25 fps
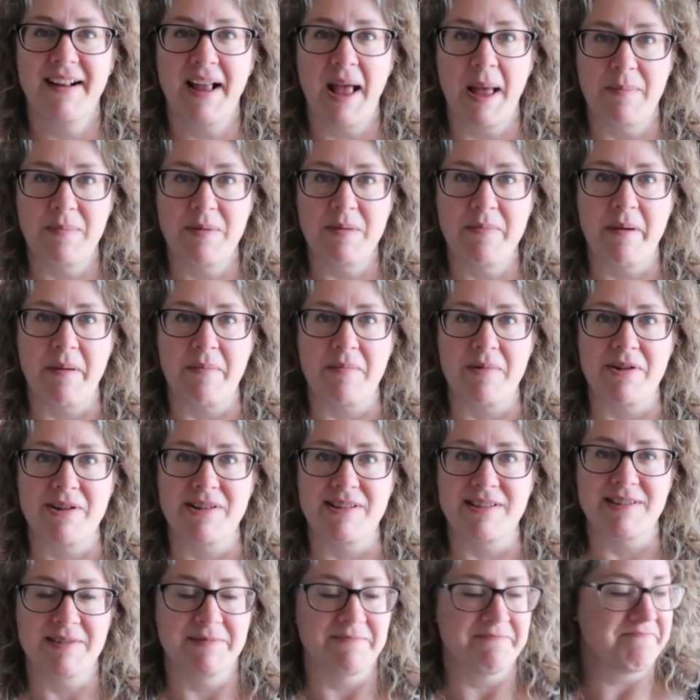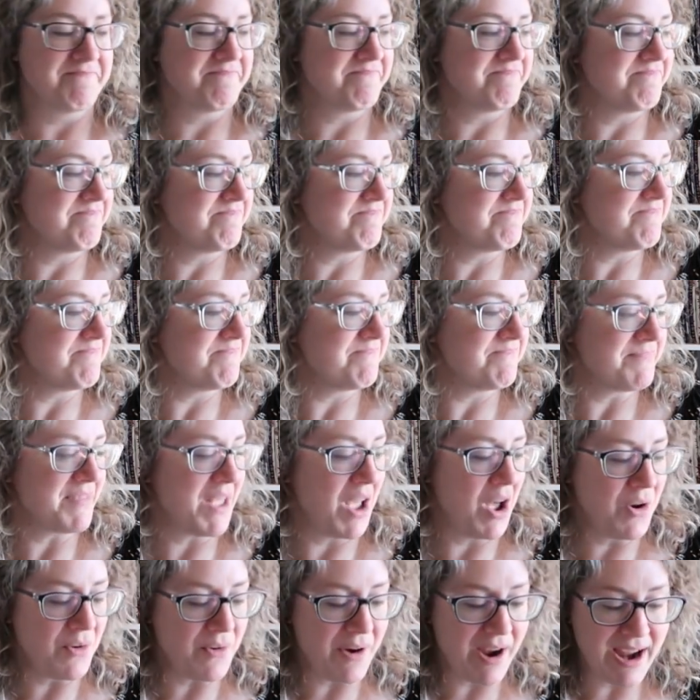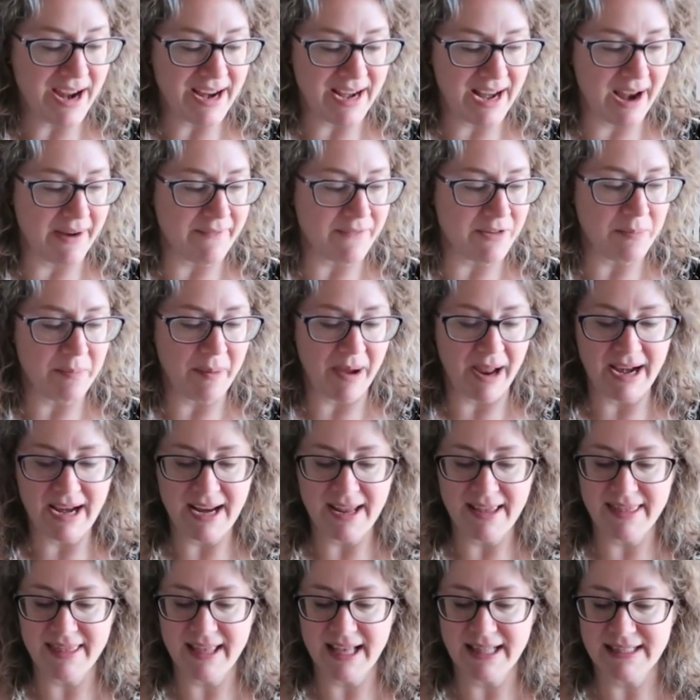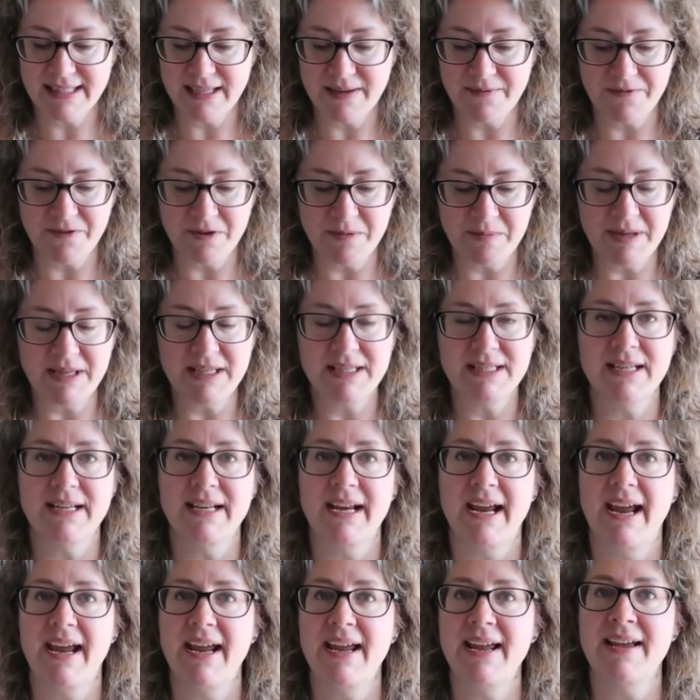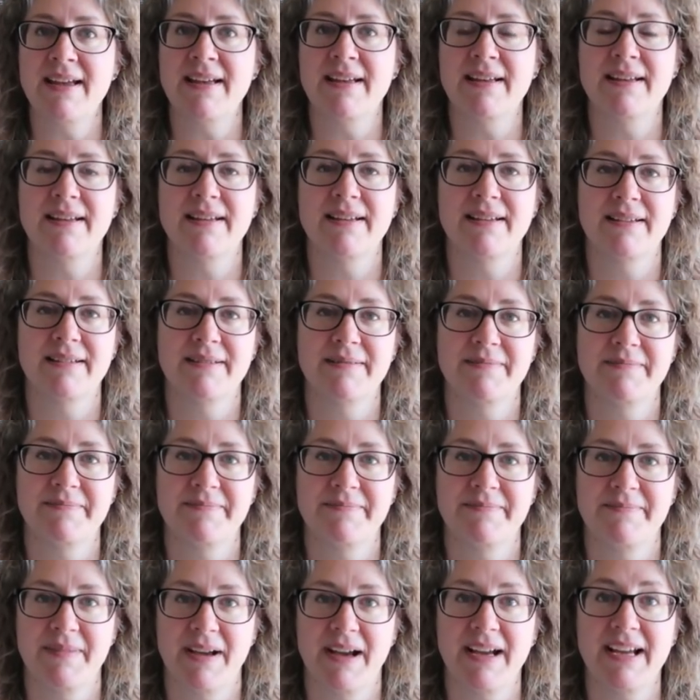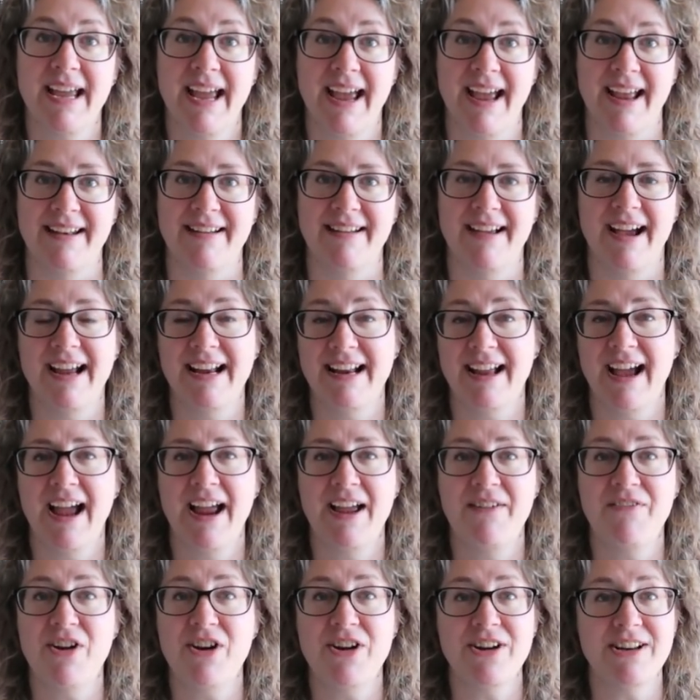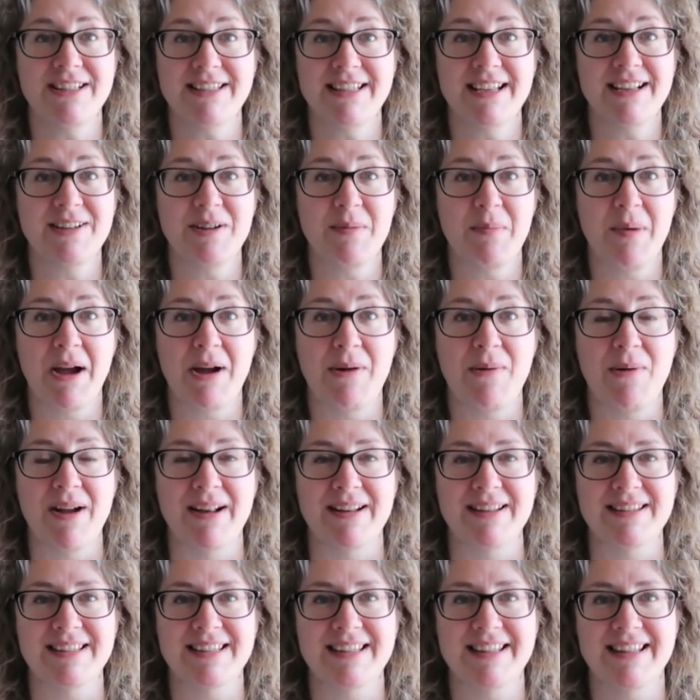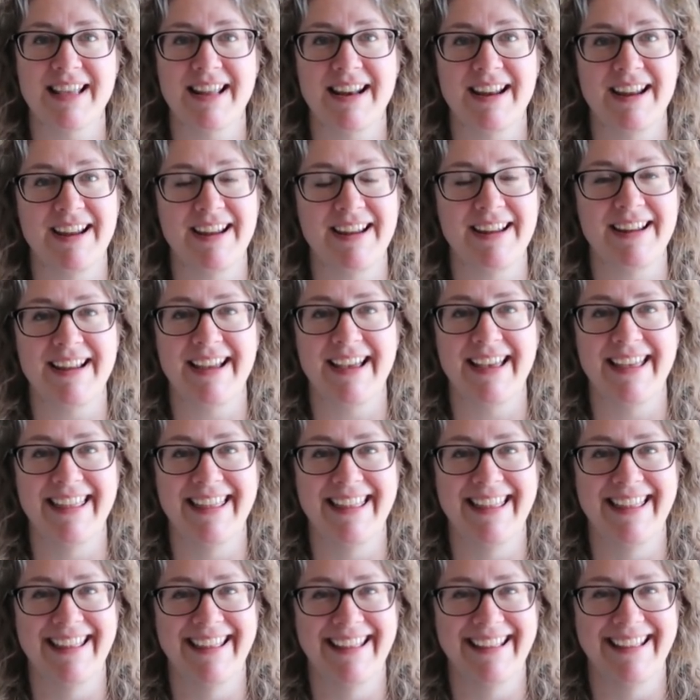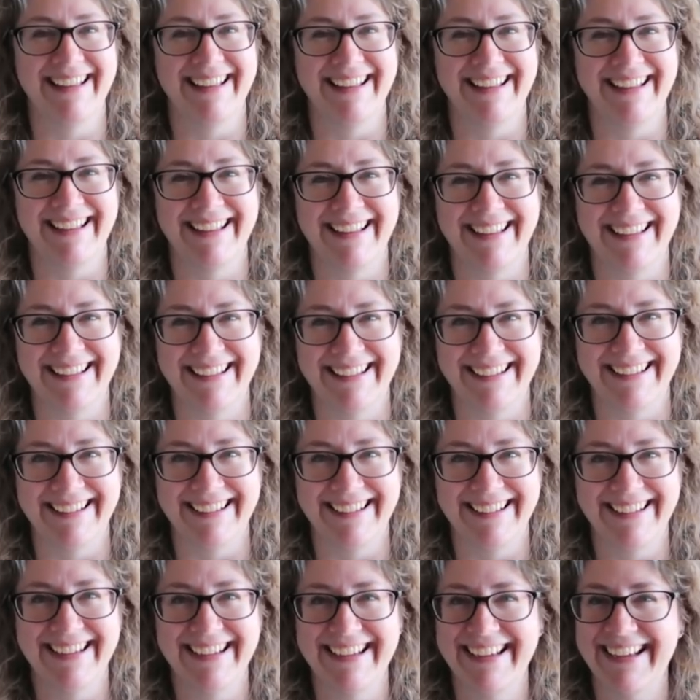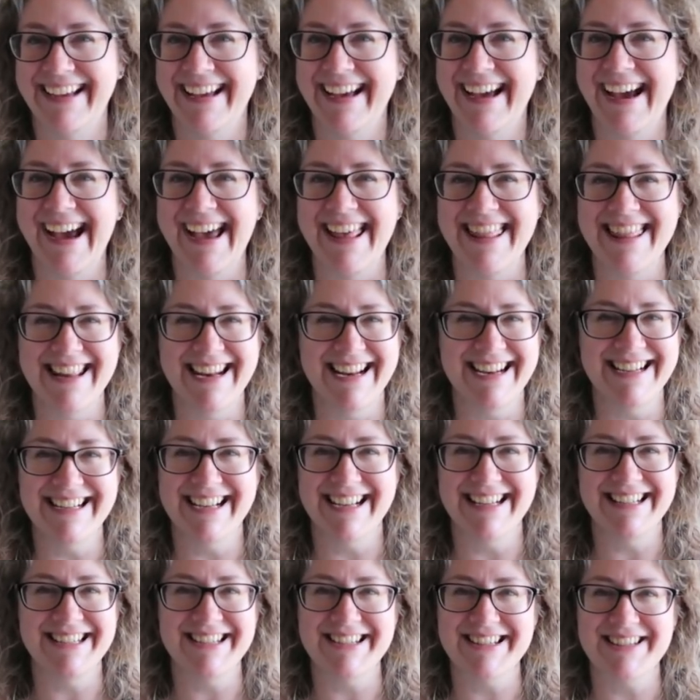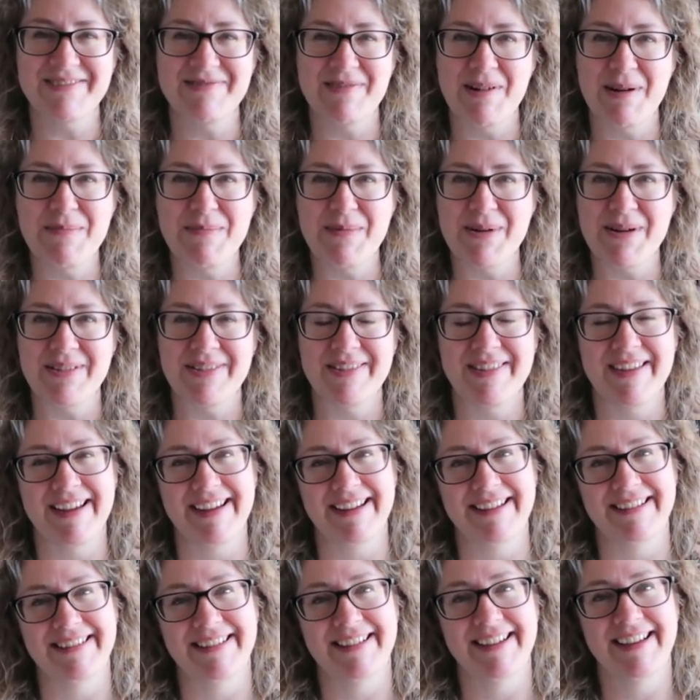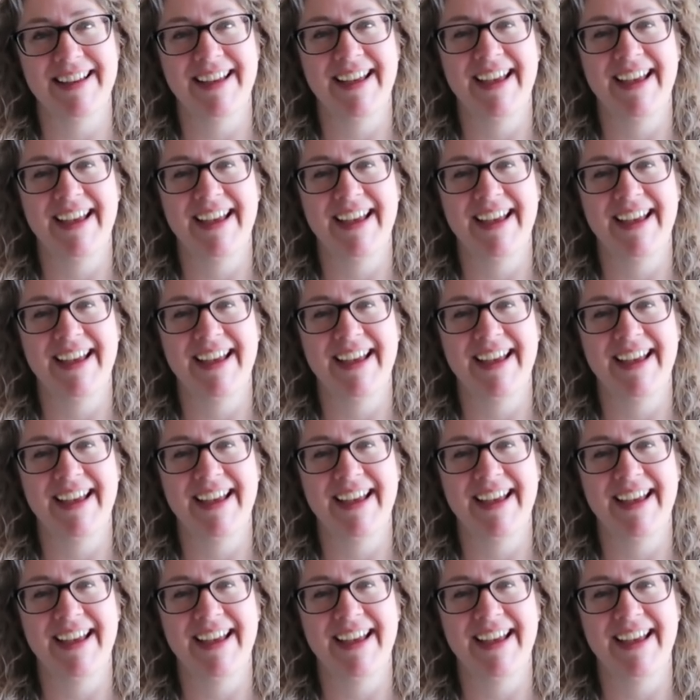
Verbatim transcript: Happy memories. All right, everybody, that's it for me today. Again, I, I have already said goodbye once, and then I and then I did just one more thing.